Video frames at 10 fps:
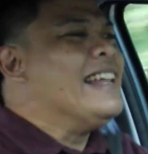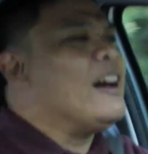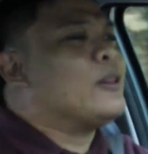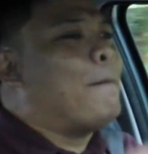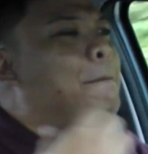
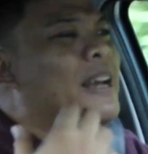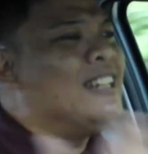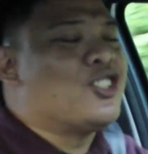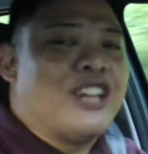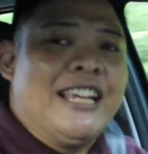Now the
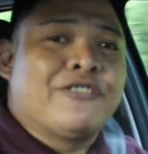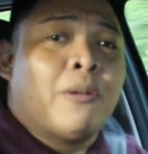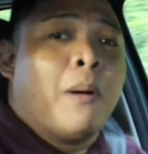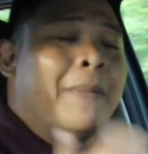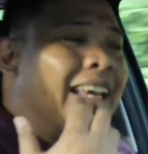biggest change
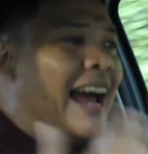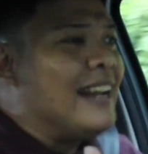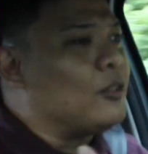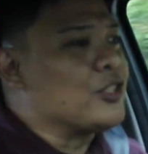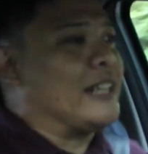from a
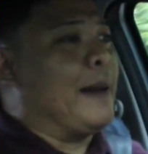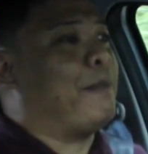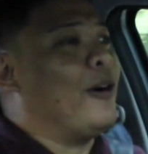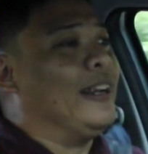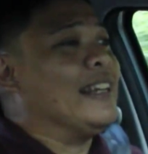mechanical
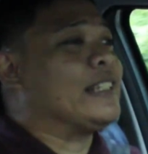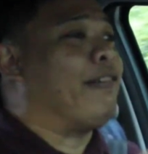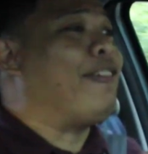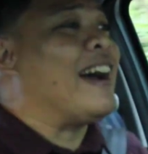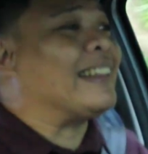standpoint is the
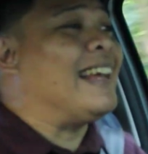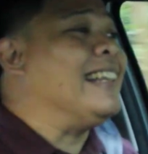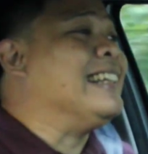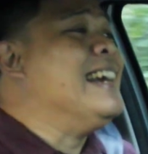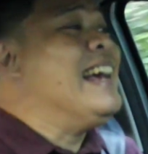fact
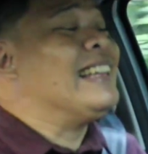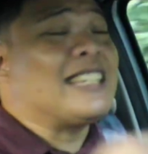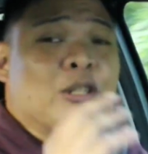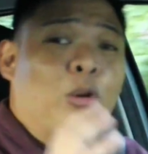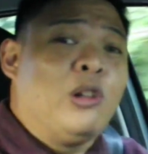that
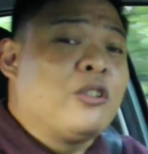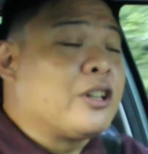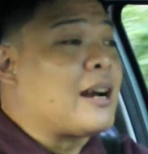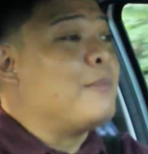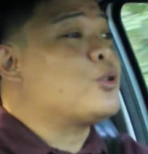this no
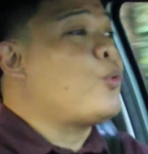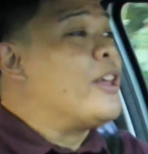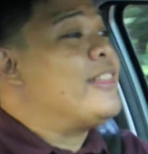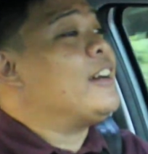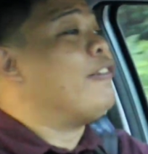longer comes
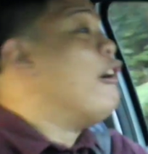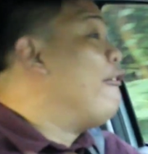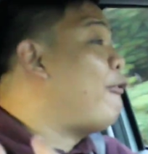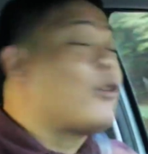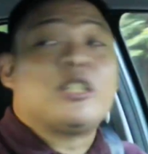with the
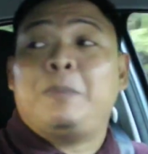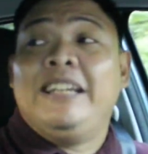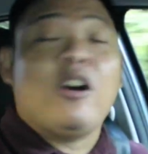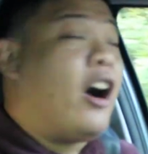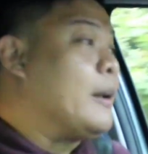
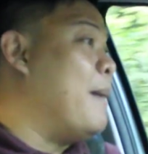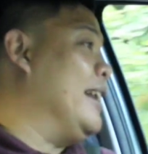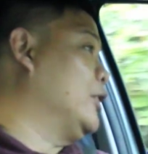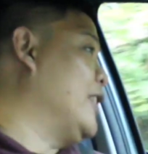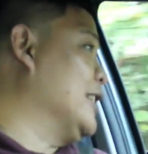4-speed
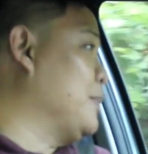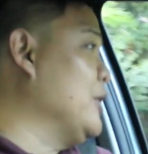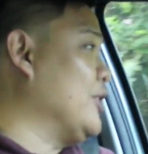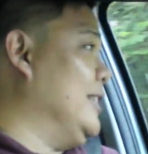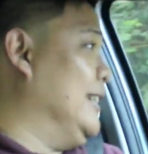automatic
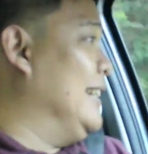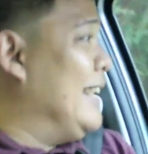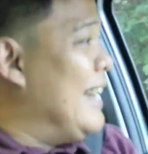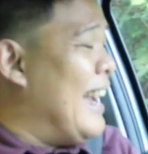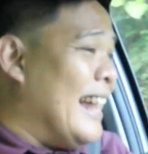transmission.
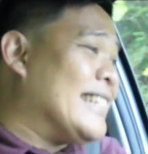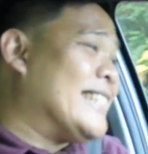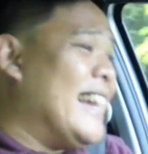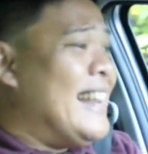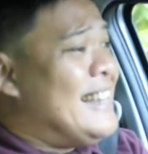
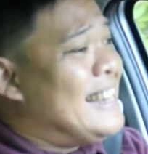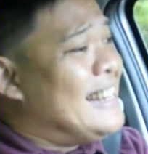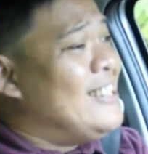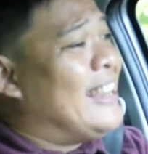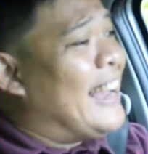Instead,
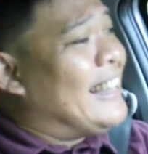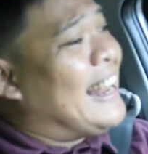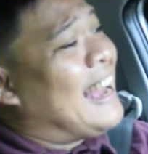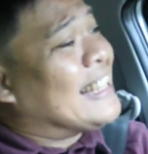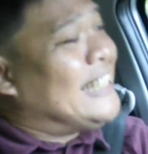you get
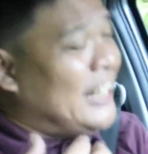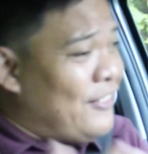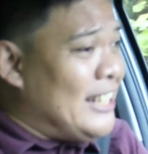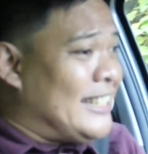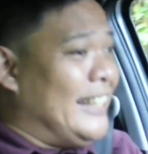a
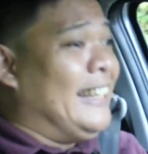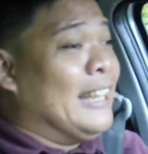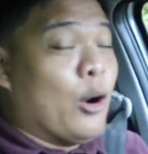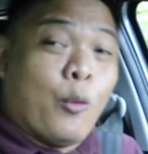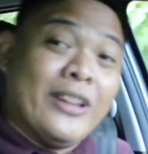CVT
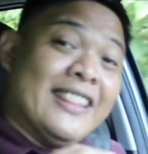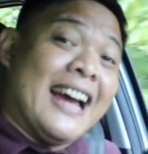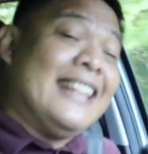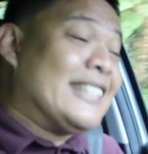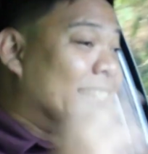with
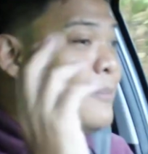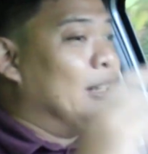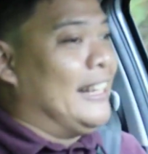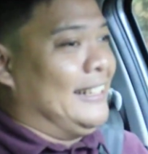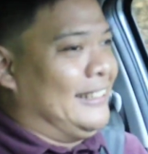9
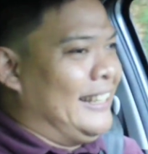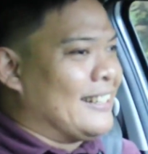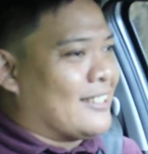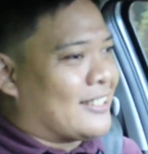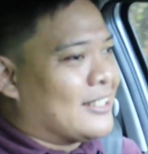simulated
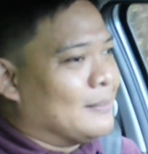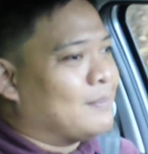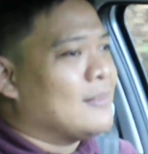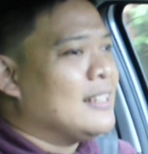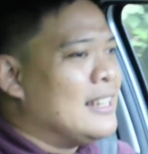gears.
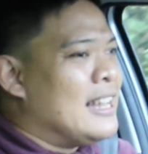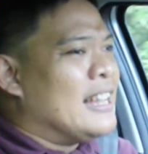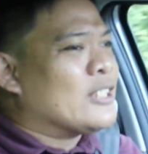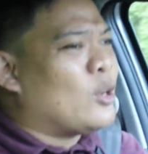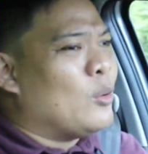
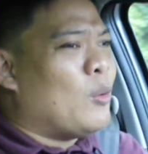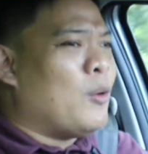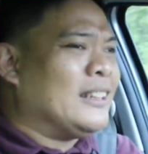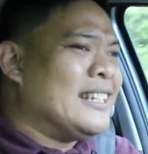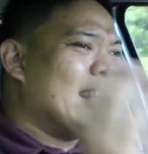So
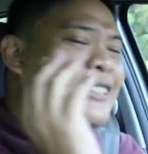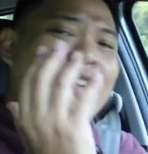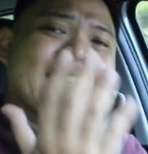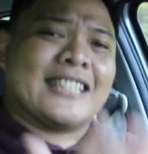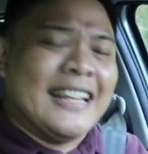what does that
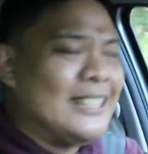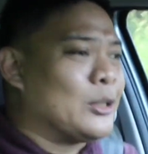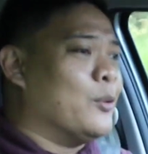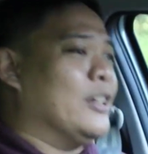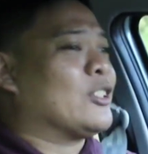translate
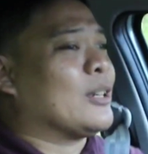to in